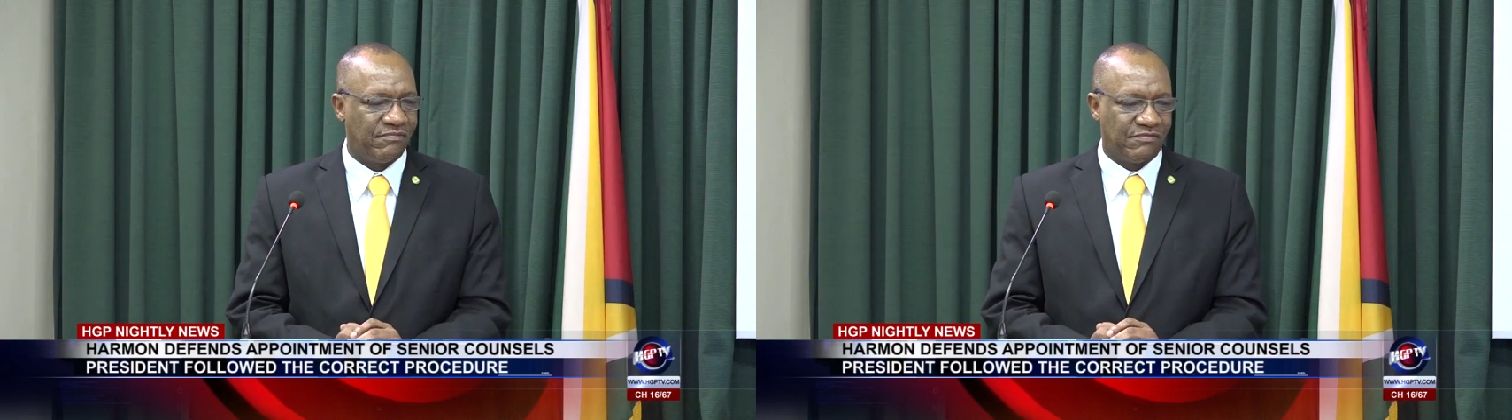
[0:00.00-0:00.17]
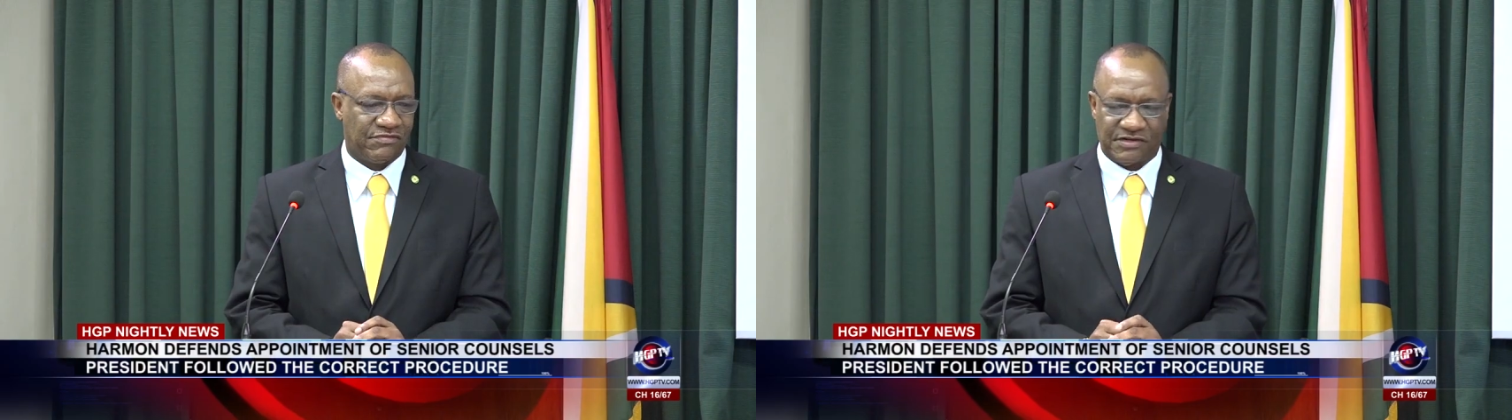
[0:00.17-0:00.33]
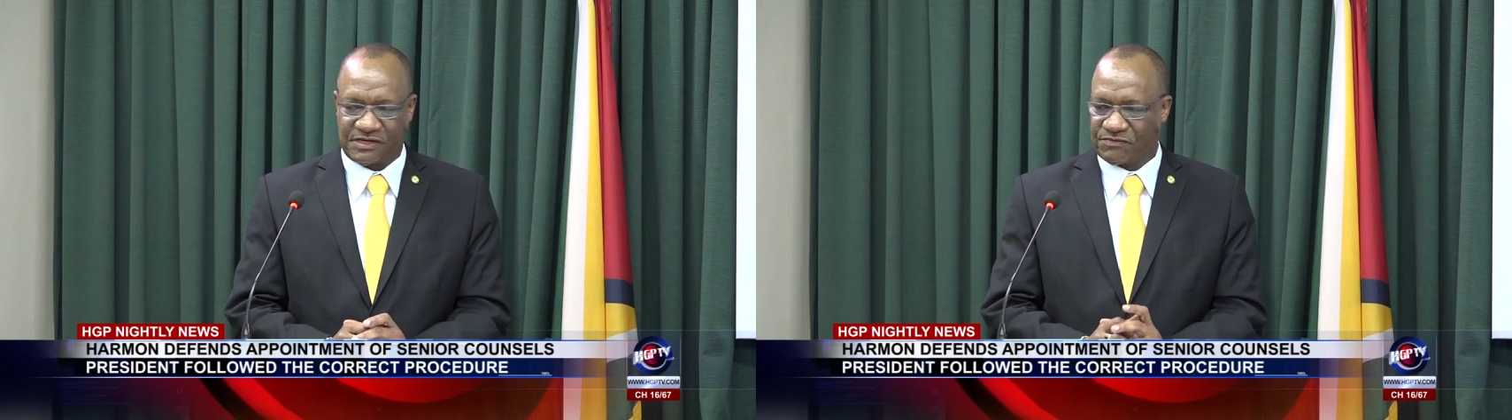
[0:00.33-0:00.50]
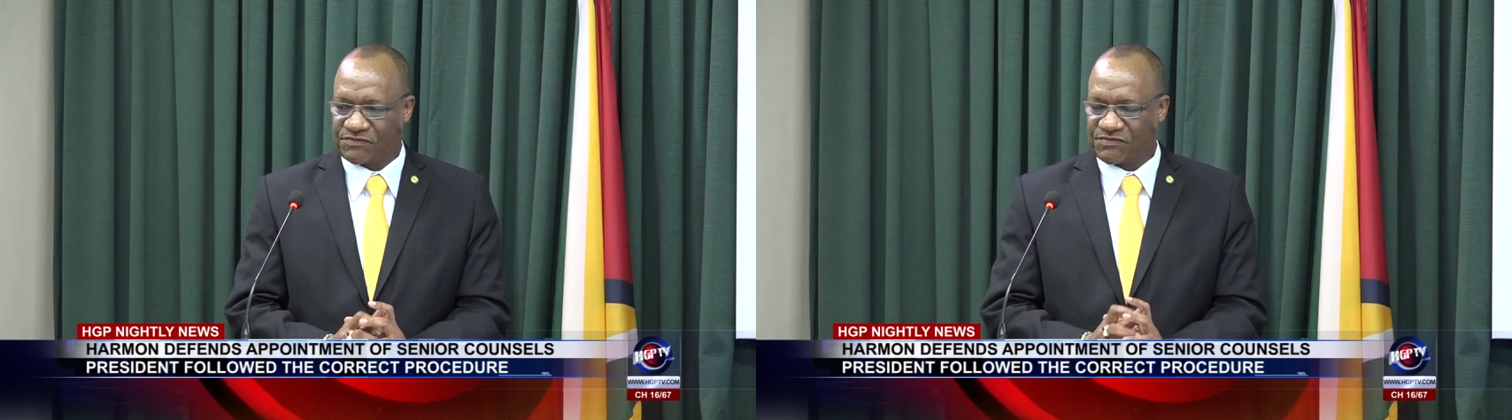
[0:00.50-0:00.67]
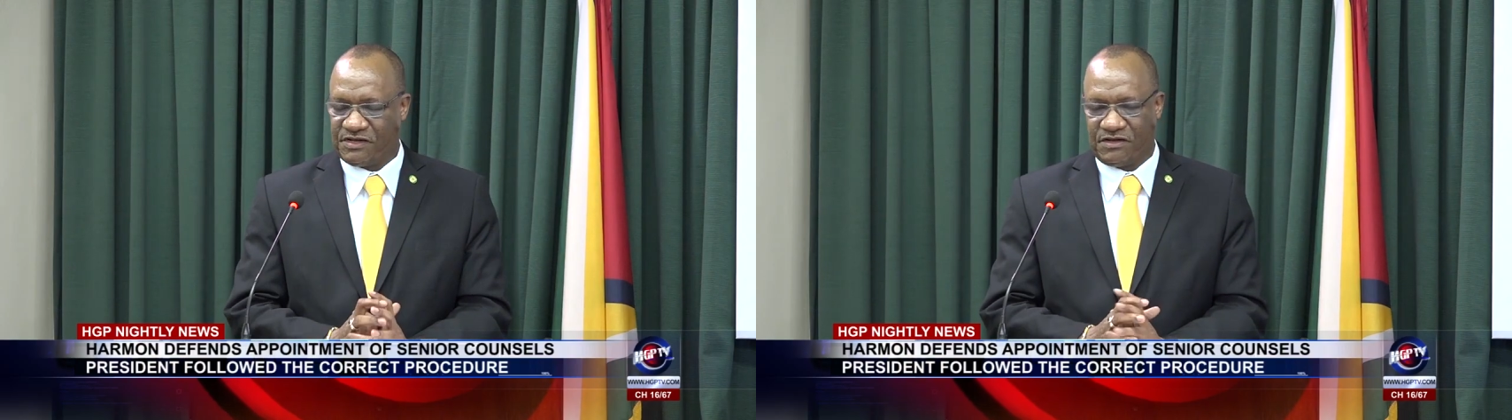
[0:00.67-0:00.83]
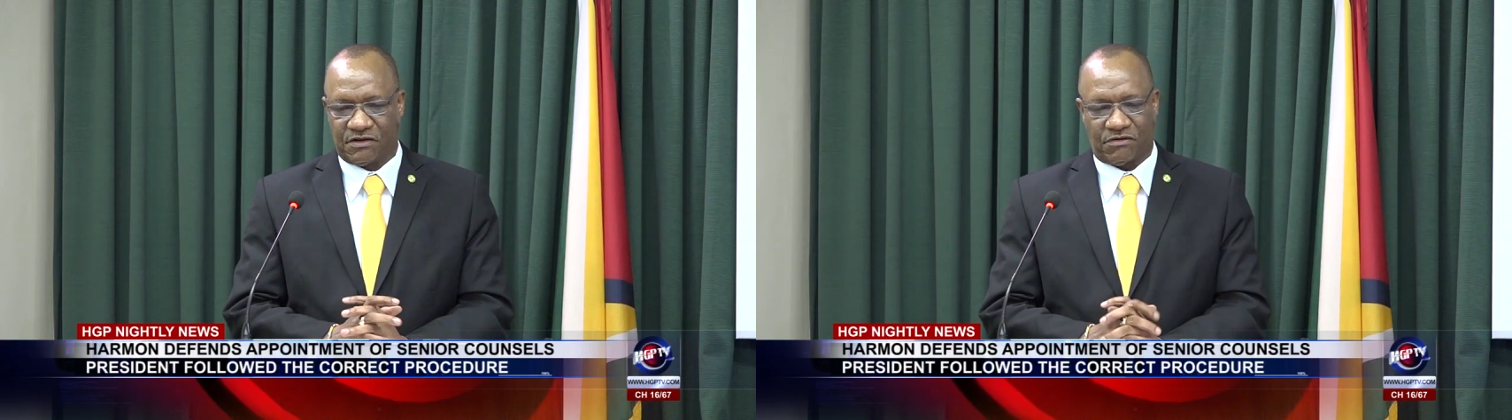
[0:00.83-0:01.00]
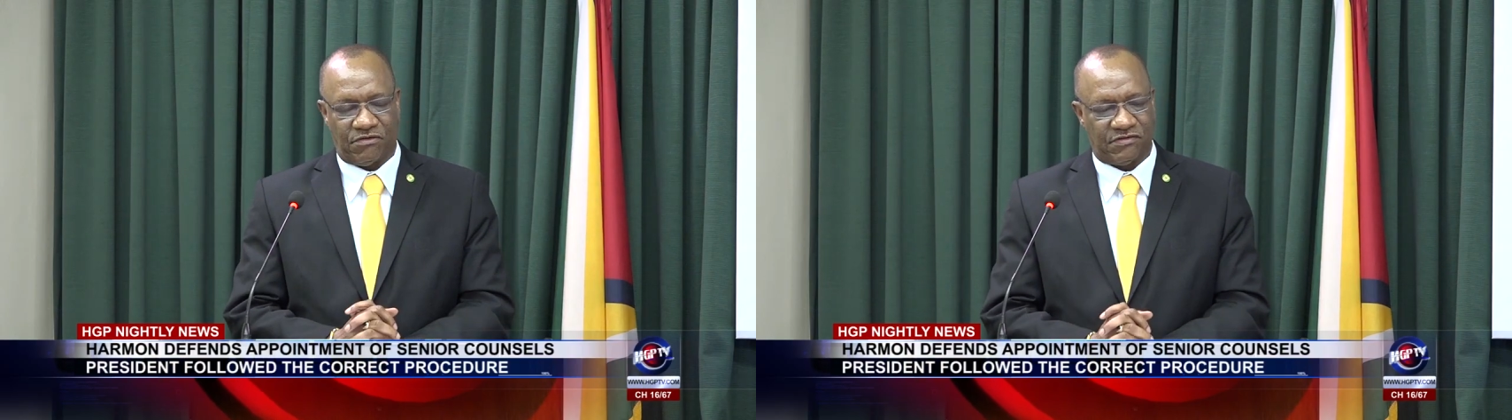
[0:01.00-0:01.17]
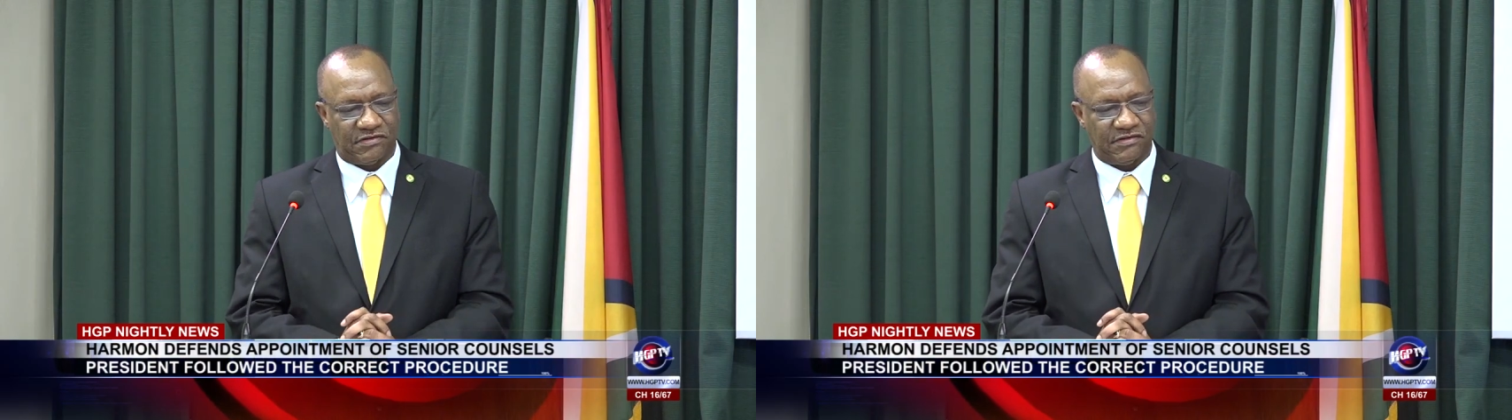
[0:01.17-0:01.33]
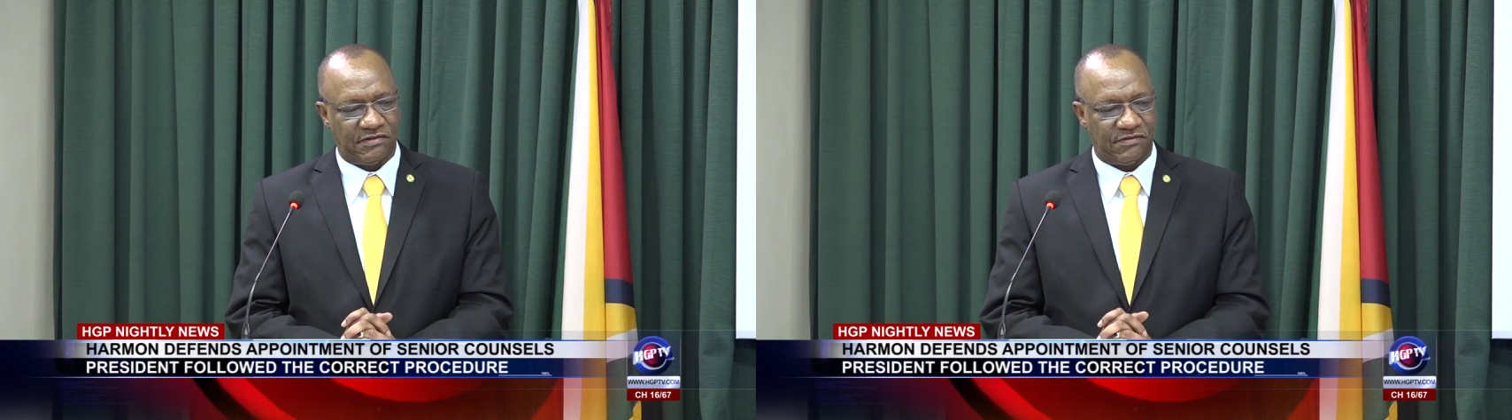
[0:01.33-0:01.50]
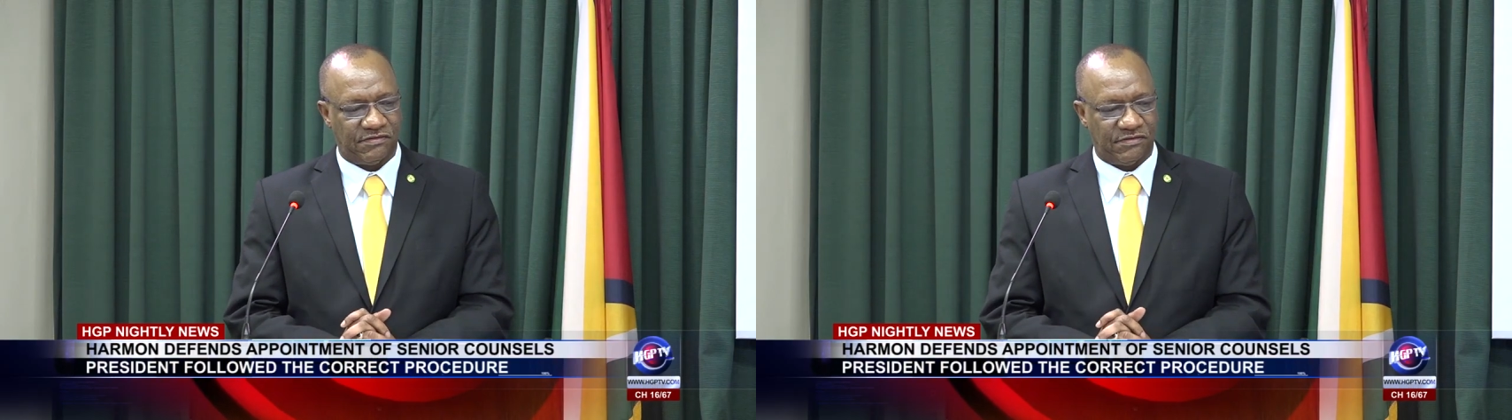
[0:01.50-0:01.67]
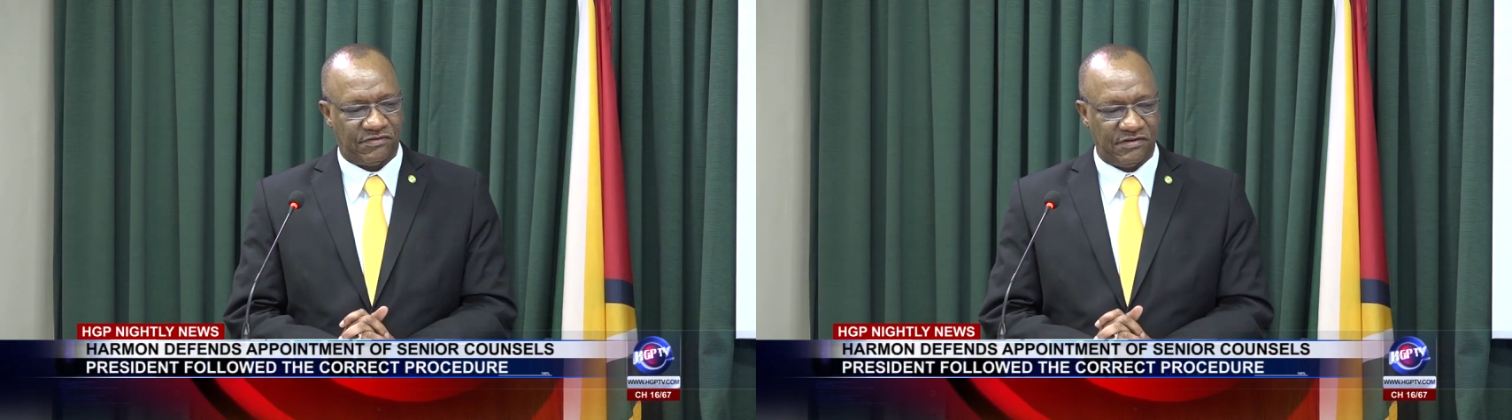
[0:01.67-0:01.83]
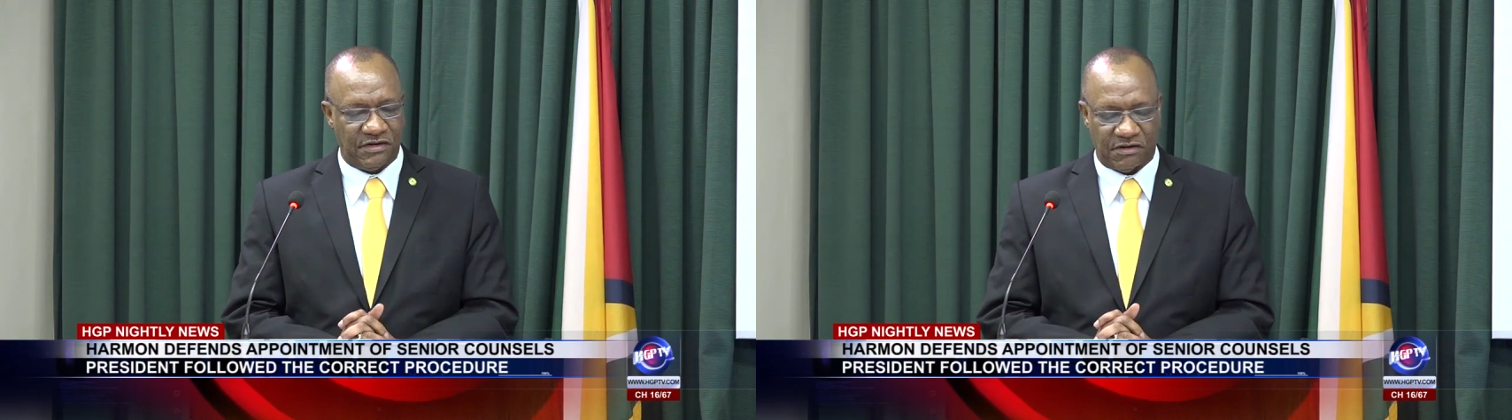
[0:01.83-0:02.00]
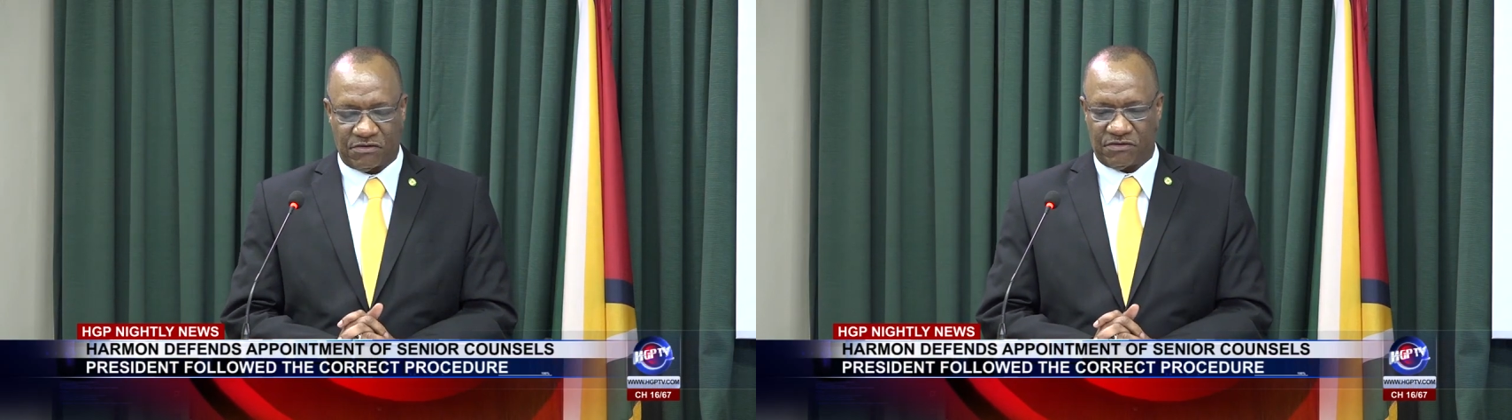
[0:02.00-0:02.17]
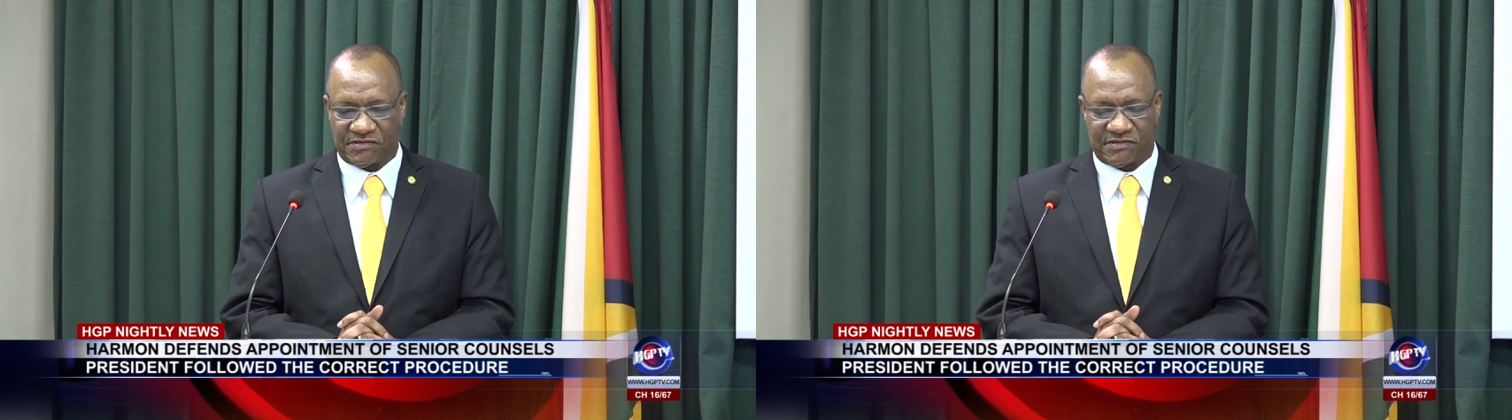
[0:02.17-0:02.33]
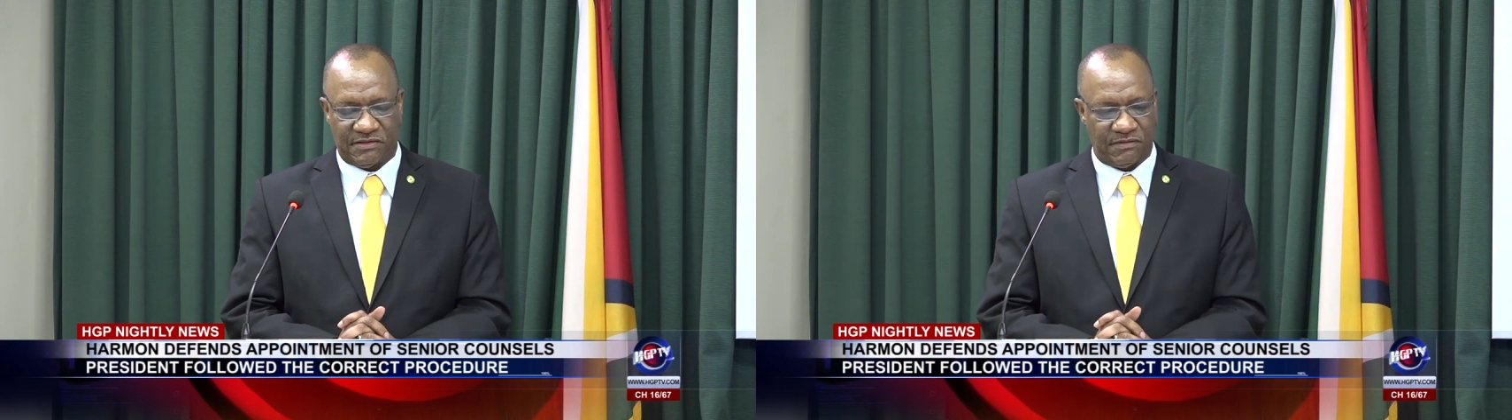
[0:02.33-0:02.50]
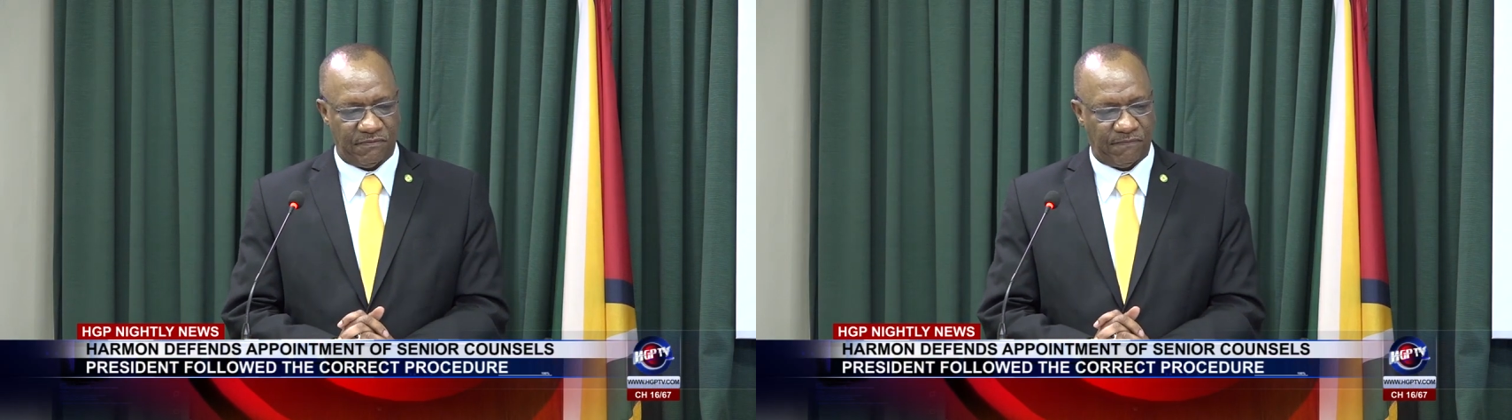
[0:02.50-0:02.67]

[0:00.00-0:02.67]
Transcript: set of senior counsel,